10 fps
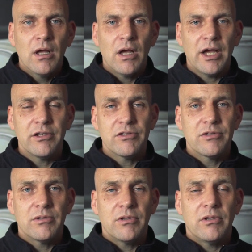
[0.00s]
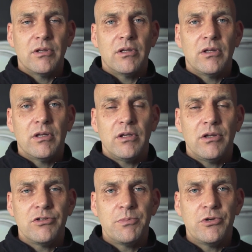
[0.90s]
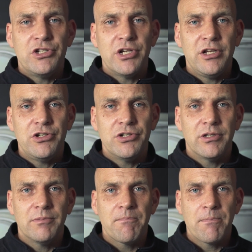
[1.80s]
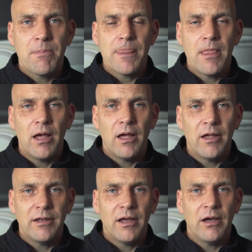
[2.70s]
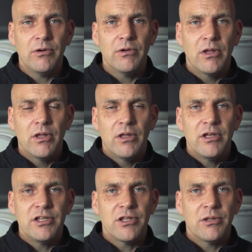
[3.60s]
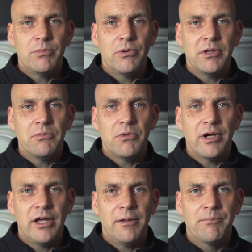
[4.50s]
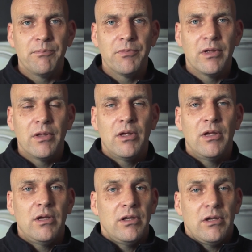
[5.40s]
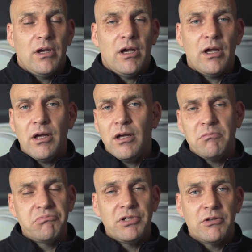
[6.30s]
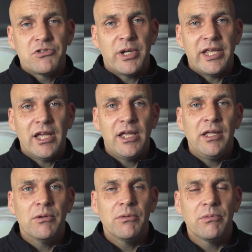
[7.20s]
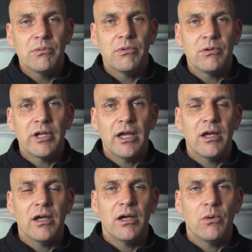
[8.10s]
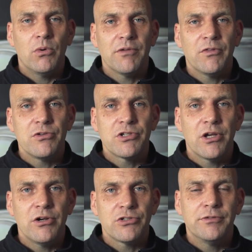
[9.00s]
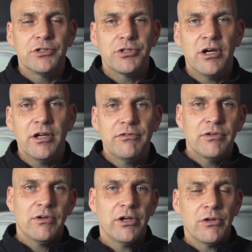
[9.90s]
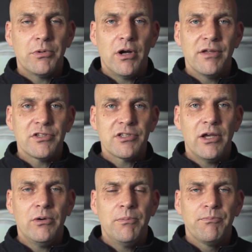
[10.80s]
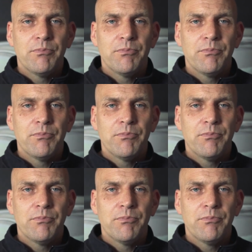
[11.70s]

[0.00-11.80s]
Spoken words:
and depreciation now is at the point where 20k will get one of those cars off a drive on a private sale,